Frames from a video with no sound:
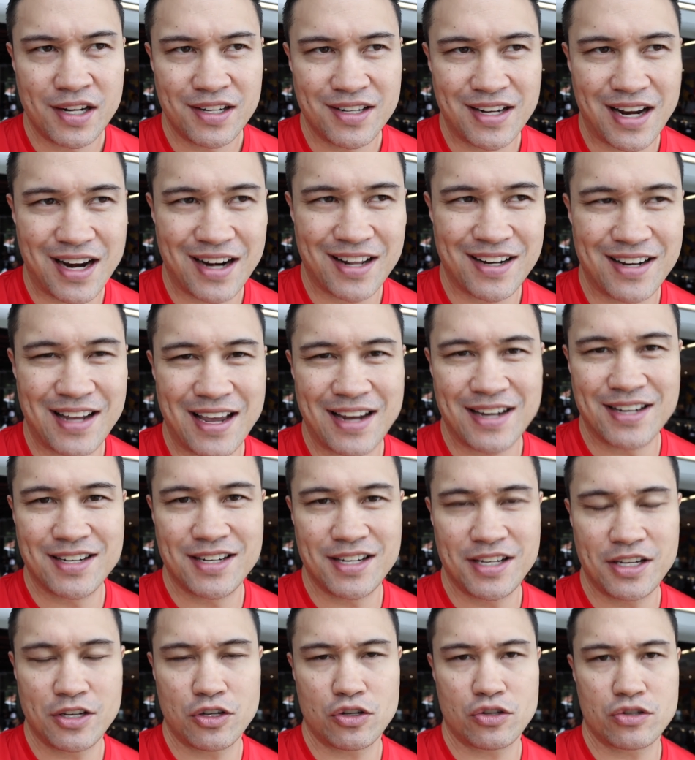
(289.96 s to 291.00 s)
not an
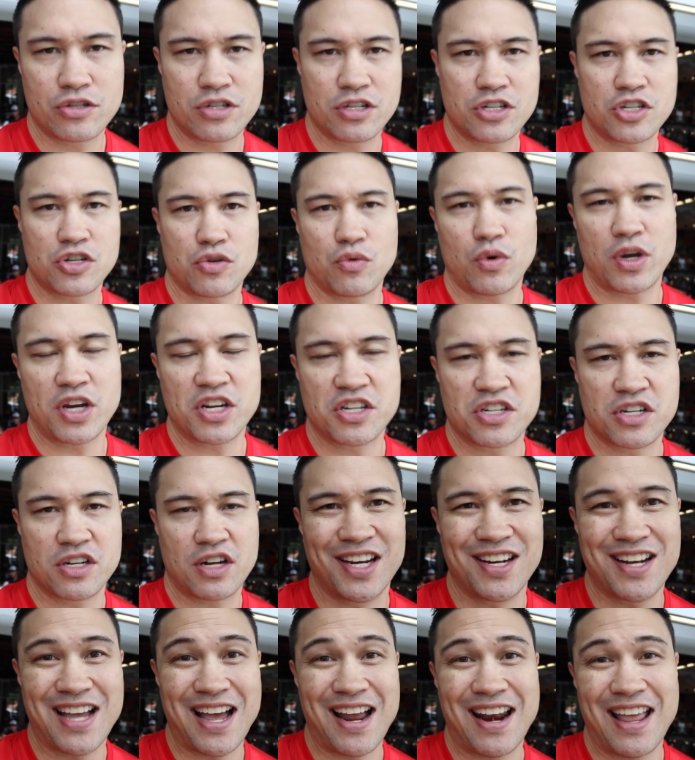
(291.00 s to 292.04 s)
ideal
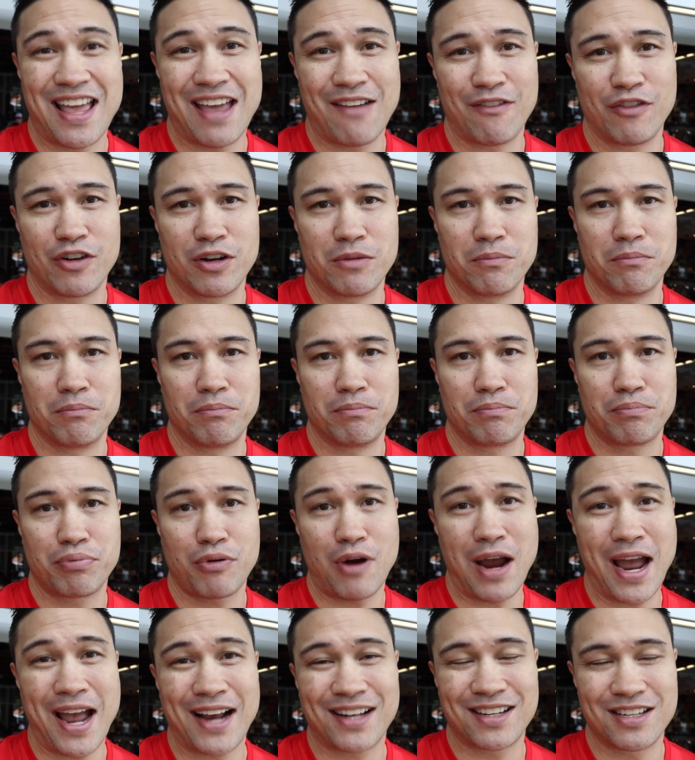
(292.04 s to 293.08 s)
situation, not having to
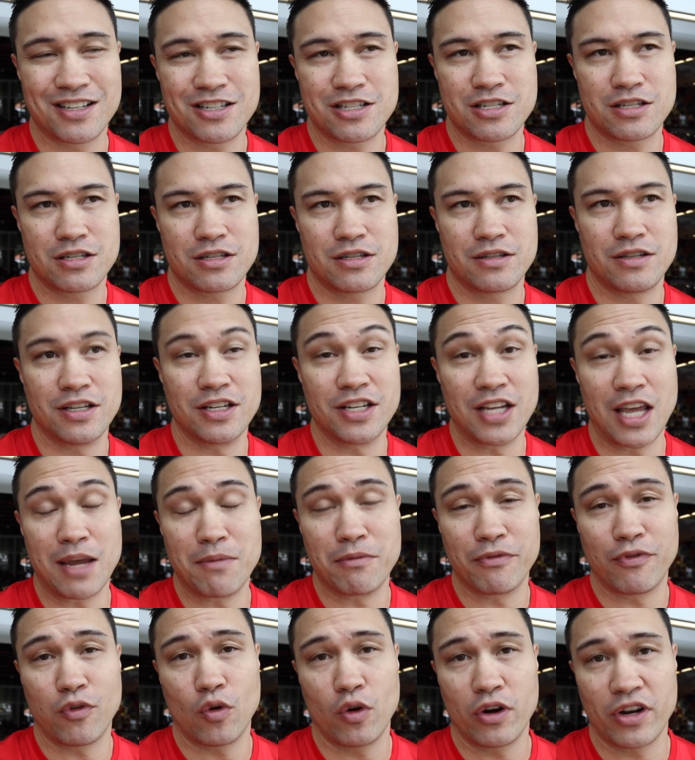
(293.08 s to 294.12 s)
practice the day
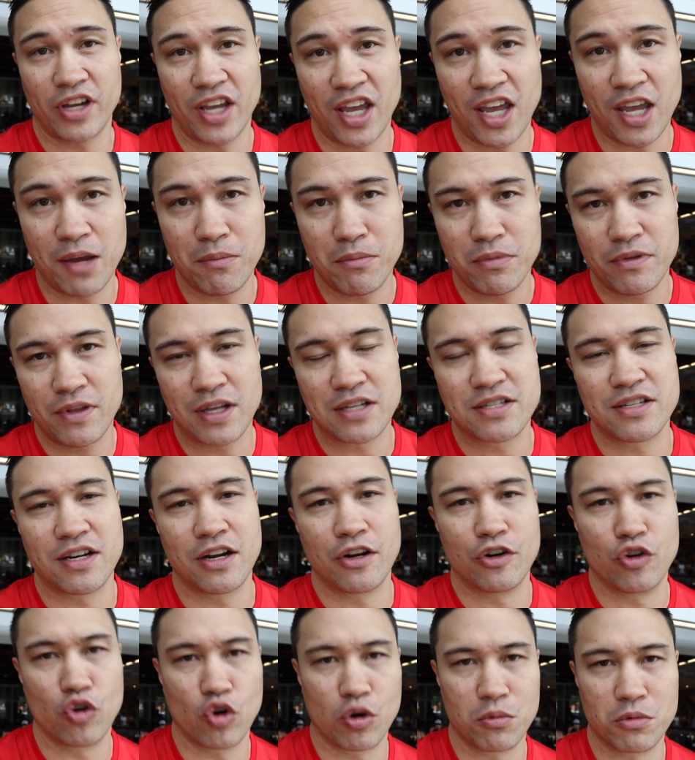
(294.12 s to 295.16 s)
before a game. That's
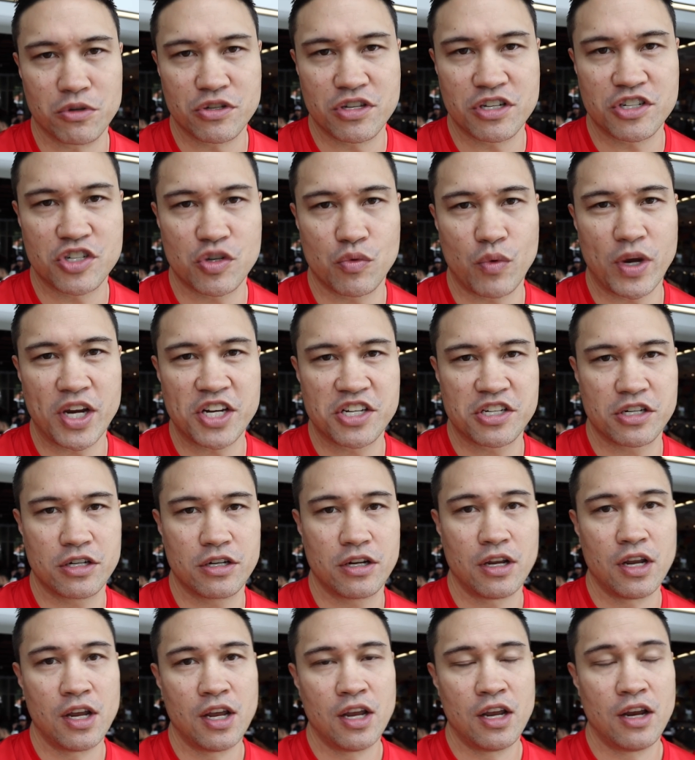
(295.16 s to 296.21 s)
not a normal
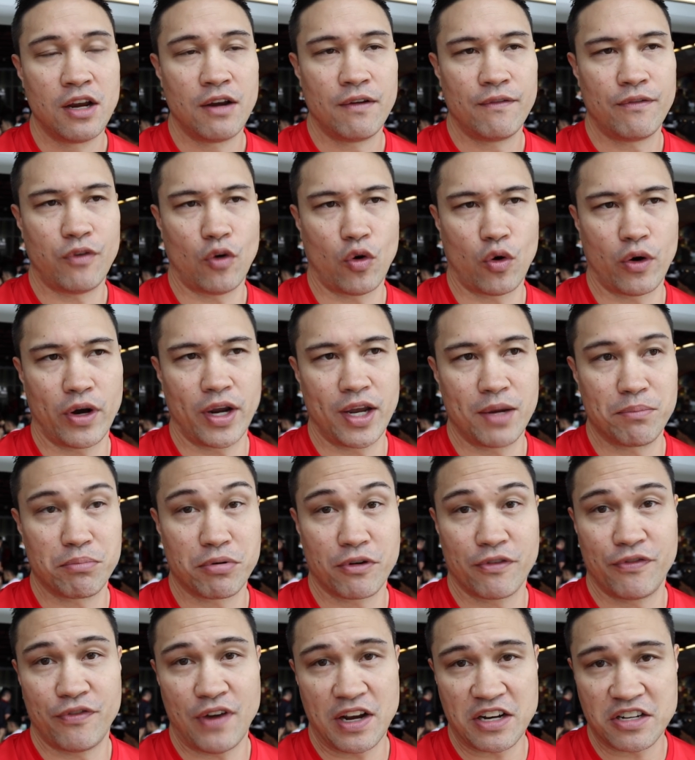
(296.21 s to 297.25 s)
situation. for a
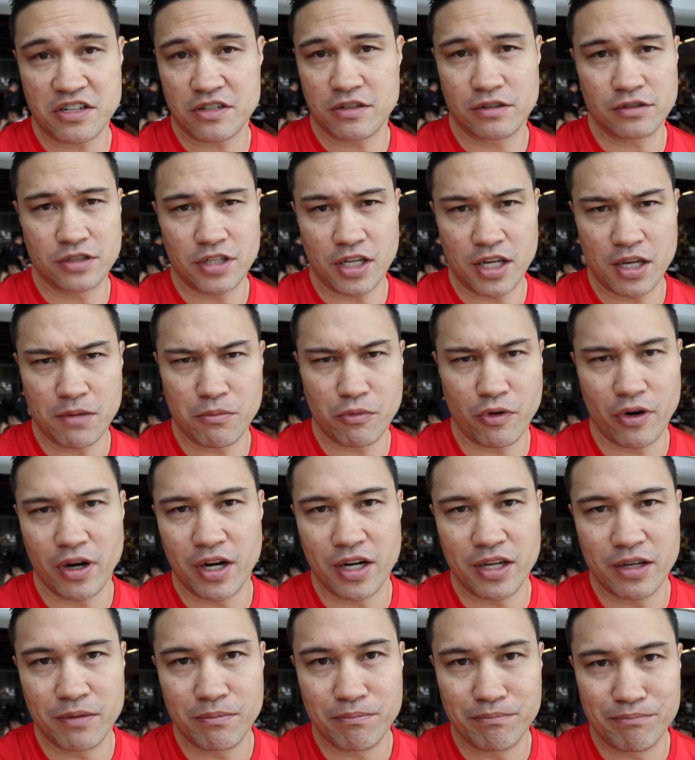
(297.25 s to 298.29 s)
professional team or
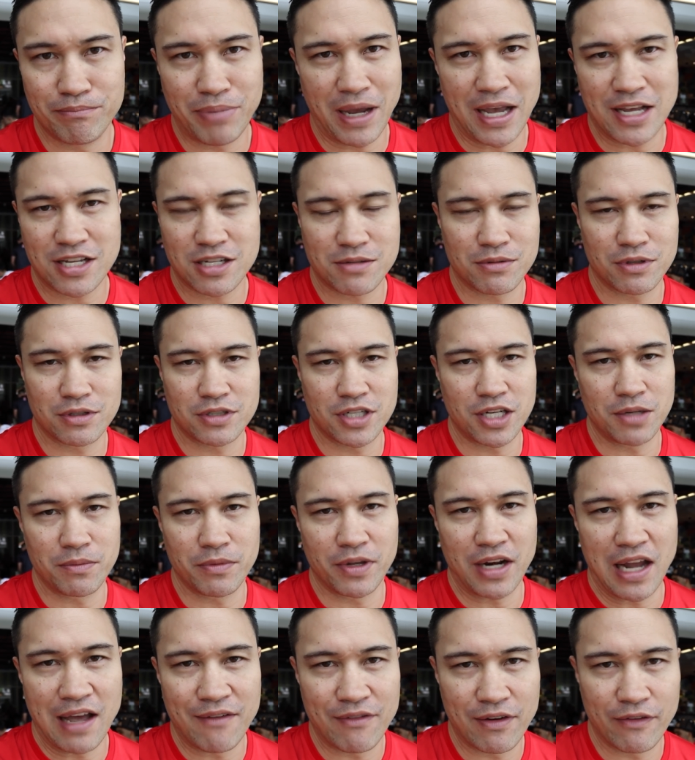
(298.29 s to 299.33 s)
any basketball team
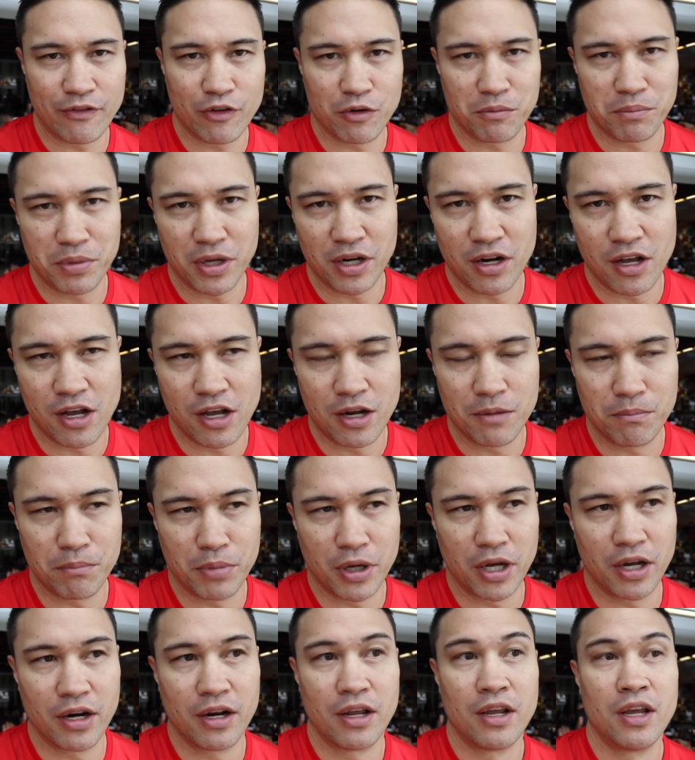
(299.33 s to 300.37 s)
that I've ever been on,
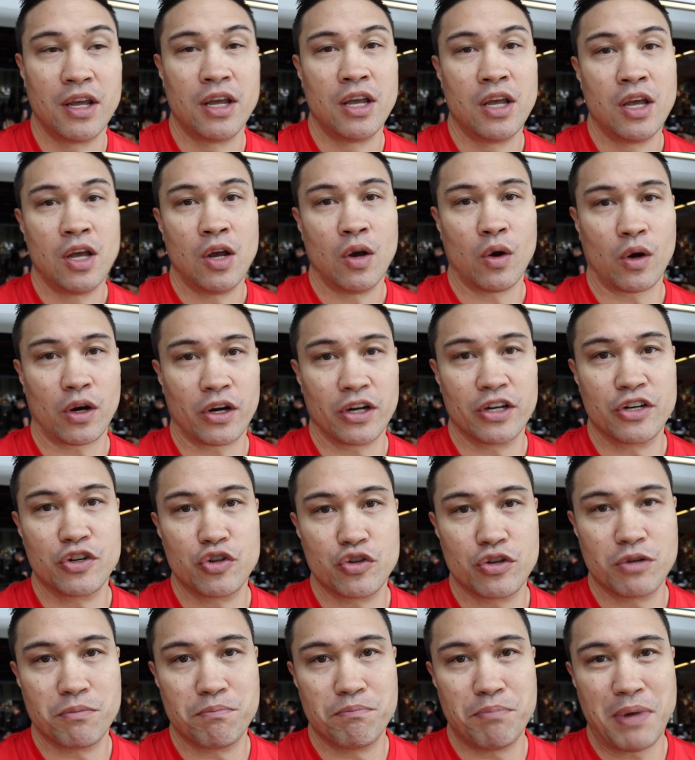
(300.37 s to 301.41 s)
but we're going to
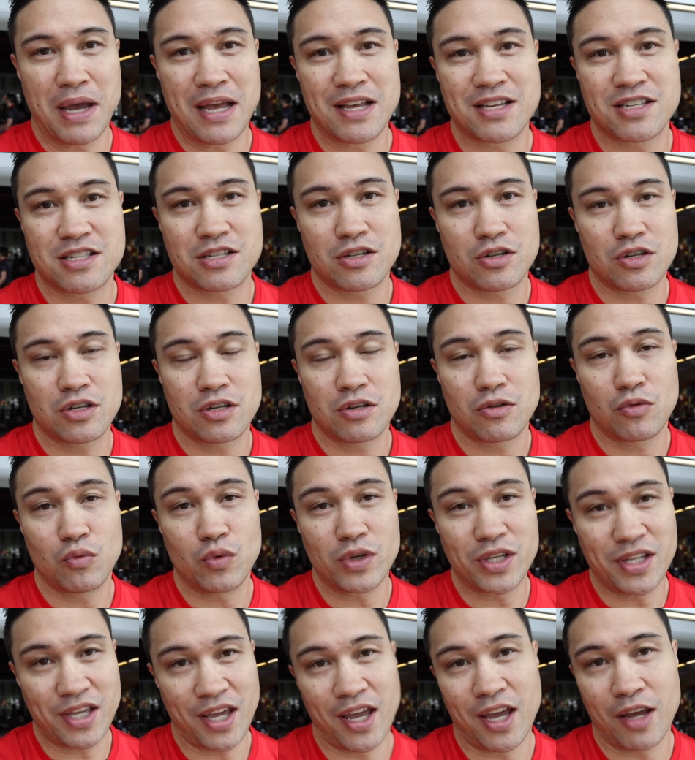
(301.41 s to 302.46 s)
do the best
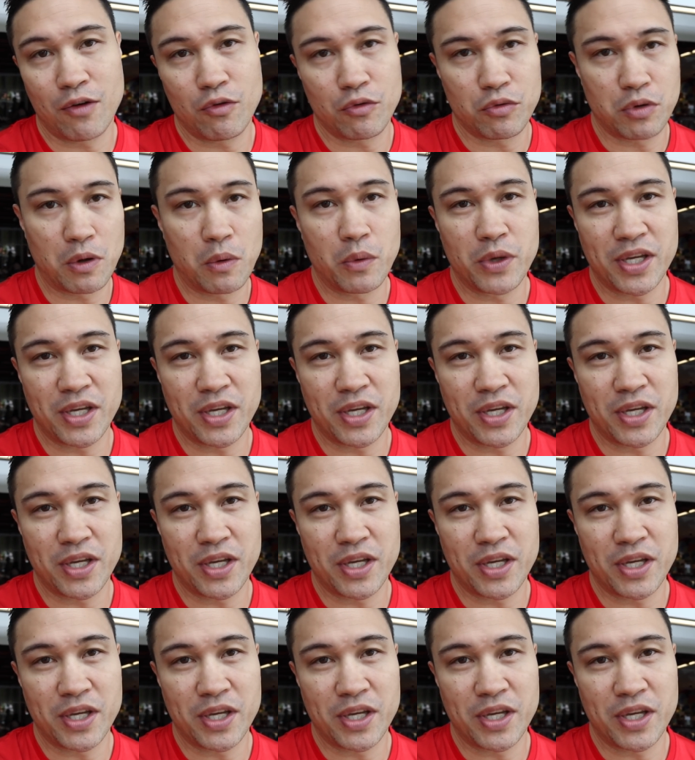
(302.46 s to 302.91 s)
we can with what